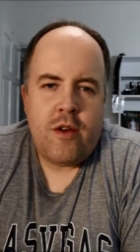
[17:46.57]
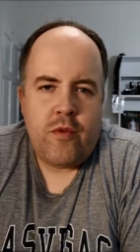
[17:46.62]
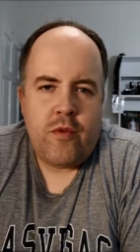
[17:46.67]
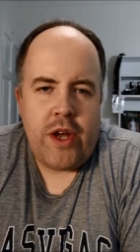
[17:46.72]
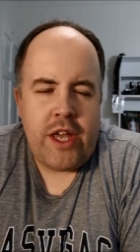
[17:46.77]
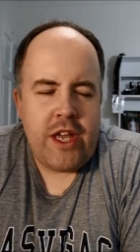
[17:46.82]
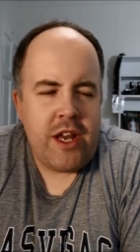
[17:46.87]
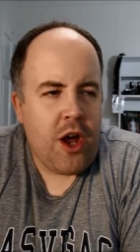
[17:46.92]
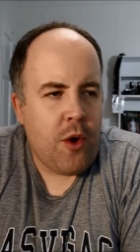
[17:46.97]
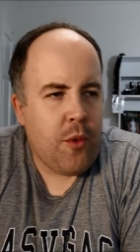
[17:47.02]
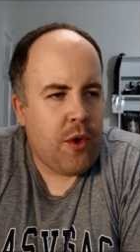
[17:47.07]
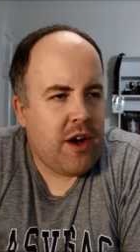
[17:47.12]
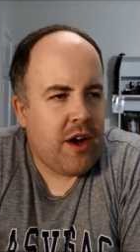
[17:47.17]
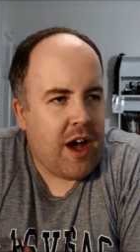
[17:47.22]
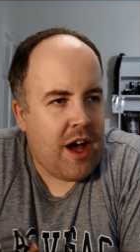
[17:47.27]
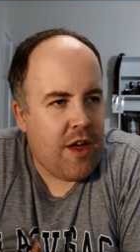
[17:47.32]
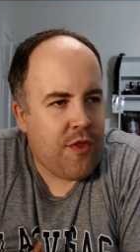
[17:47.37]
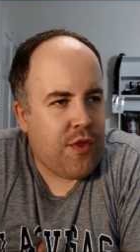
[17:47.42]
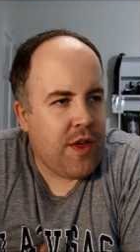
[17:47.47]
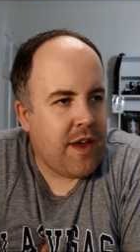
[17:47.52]
Right, you know what?
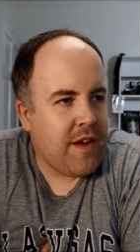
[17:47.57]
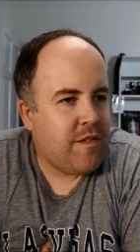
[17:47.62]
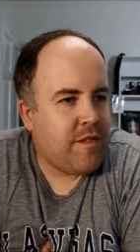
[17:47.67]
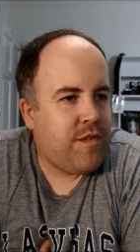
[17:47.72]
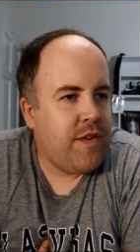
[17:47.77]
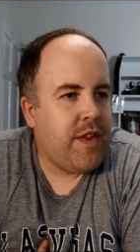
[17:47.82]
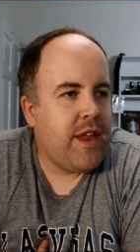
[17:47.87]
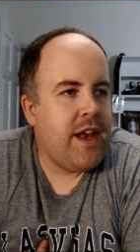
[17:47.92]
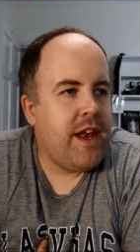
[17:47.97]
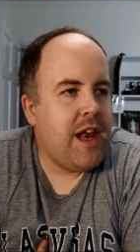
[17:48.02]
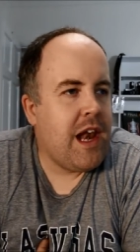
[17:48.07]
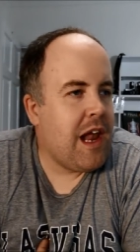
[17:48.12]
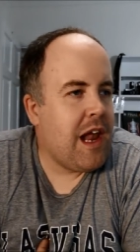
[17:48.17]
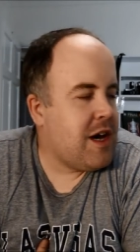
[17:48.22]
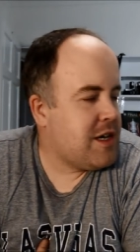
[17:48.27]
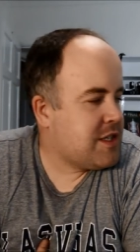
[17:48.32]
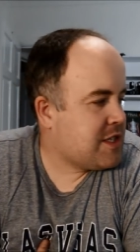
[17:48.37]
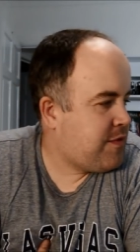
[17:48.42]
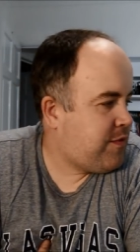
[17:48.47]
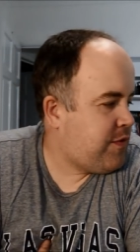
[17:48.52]
I think for the
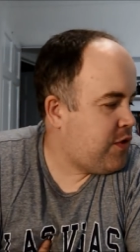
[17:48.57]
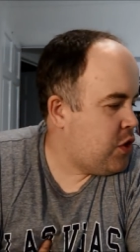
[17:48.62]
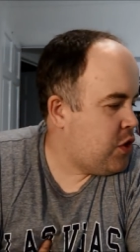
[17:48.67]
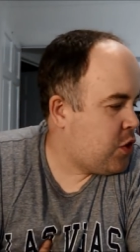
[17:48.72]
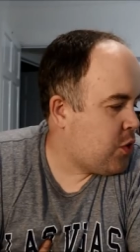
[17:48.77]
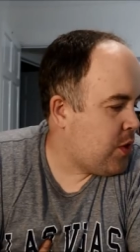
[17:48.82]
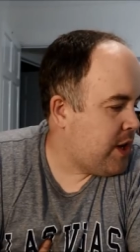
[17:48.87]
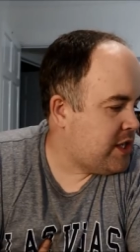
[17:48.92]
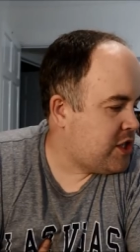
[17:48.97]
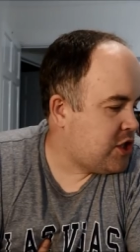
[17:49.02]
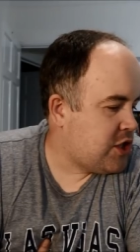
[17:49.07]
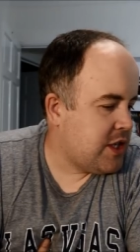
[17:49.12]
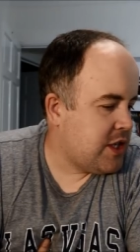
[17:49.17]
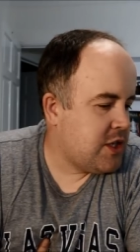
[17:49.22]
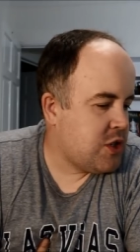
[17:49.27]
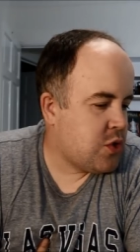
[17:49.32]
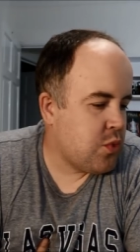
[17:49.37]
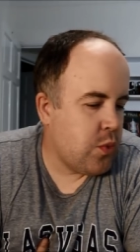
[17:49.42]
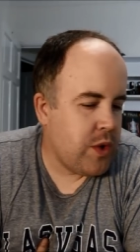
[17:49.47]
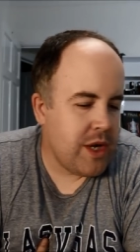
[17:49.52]
last few questions,